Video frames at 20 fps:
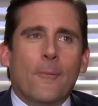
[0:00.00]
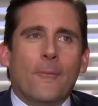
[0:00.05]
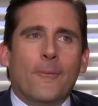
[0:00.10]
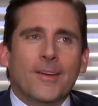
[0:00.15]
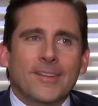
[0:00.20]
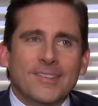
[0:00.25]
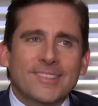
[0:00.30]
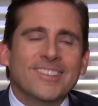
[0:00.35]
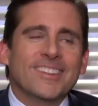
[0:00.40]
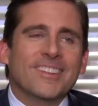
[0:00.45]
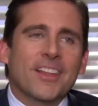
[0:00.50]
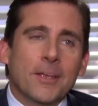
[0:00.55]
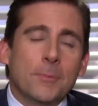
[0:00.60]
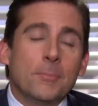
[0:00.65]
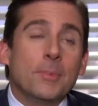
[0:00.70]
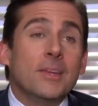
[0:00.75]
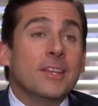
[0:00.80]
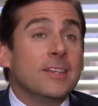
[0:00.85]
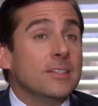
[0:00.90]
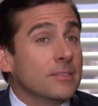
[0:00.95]
What is it
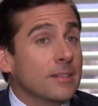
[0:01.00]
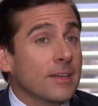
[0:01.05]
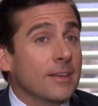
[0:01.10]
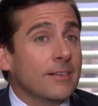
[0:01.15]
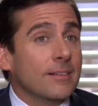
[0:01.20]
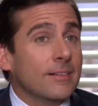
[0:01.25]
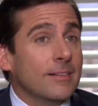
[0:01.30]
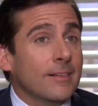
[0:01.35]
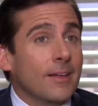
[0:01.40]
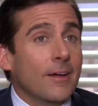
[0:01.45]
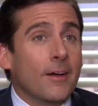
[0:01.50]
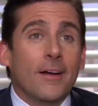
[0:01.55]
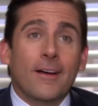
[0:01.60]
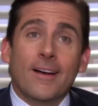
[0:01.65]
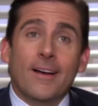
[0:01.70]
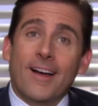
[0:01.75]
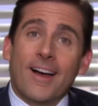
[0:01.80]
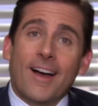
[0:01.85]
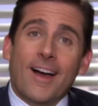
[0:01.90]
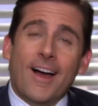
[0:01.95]
like being single?
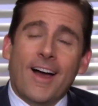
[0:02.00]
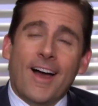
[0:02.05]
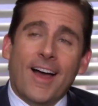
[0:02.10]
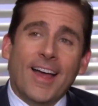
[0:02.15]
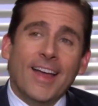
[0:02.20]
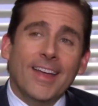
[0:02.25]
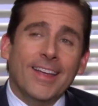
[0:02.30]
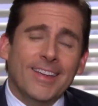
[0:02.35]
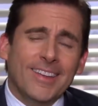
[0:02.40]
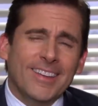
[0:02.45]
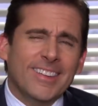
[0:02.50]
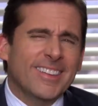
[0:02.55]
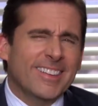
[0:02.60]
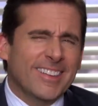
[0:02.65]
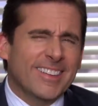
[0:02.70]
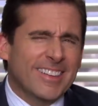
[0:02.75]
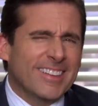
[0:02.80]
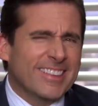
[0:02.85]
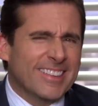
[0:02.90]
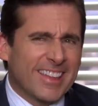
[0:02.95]
I
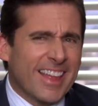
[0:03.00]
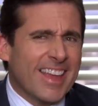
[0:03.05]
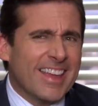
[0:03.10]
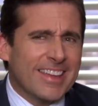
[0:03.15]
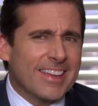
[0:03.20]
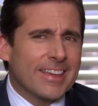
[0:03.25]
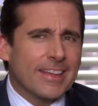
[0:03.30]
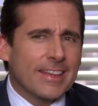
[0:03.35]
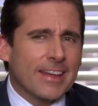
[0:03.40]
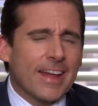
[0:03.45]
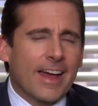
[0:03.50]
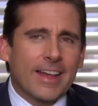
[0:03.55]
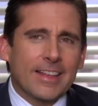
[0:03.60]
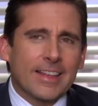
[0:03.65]
like it.